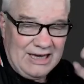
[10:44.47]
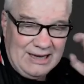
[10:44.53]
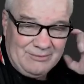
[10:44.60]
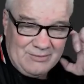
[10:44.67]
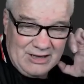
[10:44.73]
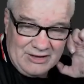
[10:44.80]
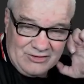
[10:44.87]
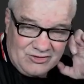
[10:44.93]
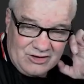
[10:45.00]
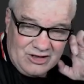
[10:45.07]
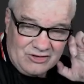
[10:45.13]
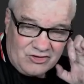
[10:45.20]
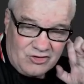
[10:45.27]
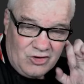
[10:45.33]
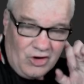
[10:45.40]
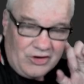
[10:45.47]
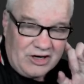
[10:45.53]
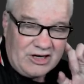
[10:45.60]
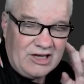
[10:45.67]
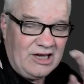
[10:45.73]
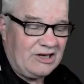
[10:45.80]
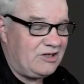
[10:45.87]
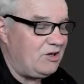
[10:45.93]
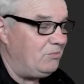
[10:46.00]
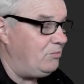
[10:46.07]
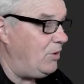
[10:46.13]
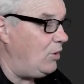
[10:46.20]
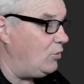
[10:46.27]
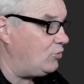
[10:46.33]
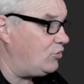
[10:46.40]
It's not a
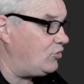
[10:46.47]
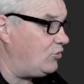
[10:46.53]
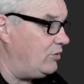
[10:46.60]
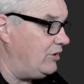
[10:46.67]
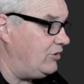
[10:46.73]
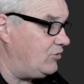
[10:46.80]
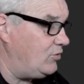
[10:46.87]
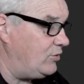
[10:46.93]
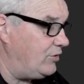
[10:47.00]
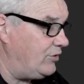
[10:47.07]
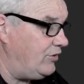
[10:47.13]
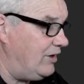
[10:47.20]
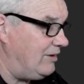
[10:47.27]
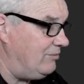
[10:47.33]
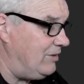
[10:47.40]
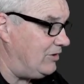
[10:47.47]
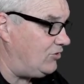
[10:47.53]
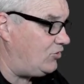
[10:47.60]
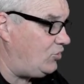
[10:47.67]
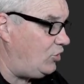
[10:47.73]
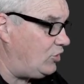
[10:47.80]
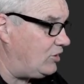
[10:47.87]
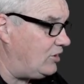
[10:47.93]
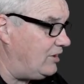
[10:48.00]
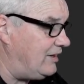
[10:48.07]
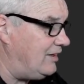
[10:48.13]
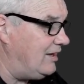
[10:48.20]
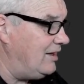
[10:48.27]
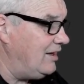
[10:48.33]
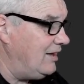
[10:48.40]
compulsory sort of thing, but
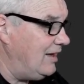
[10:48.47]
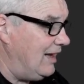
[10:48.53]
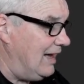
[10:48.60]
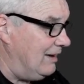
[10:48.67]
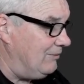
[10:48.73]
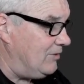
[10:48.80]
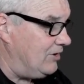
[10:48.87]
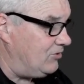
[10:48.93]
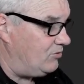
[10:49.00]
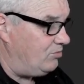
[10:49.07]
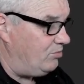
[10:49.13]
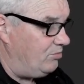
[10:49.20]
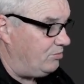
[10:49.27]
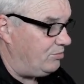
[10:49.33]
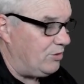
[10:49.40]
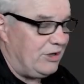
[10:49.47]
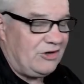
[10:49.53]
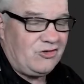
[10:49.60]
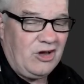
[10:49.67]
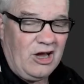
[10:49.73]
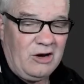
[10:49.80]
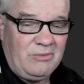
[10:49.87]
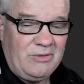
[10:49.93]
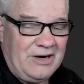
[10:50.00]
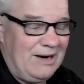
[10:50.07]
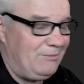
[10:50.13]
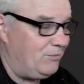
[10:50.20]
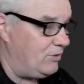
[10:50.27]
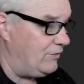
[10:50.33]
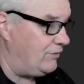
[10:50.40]
certainly it brings home a
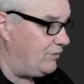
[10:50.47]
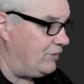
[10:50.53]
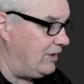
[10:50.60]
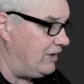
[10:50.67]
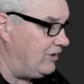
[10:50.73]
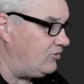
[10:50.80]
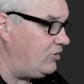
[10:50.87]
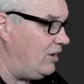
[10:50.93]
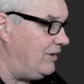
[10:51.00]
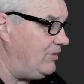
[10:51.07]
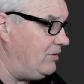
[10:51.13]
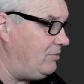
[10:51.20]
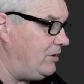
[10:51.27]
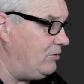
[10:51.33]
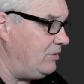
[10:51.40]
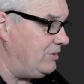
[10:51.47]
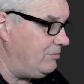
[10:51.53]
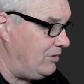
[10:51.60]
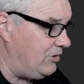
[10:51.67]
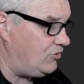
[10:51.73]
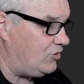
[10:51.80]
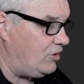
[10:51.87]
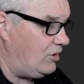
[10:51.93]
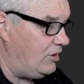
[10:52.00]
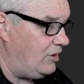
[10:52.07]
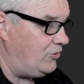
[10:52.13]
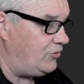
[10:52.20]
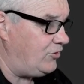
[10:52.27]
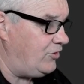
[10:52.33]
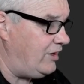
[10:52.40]
number of things like the bearing
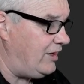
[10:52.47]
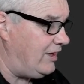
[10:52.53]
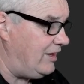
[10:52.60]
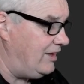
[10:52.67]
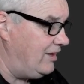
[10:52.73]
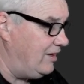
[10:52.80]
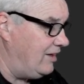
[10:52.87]
misclose there.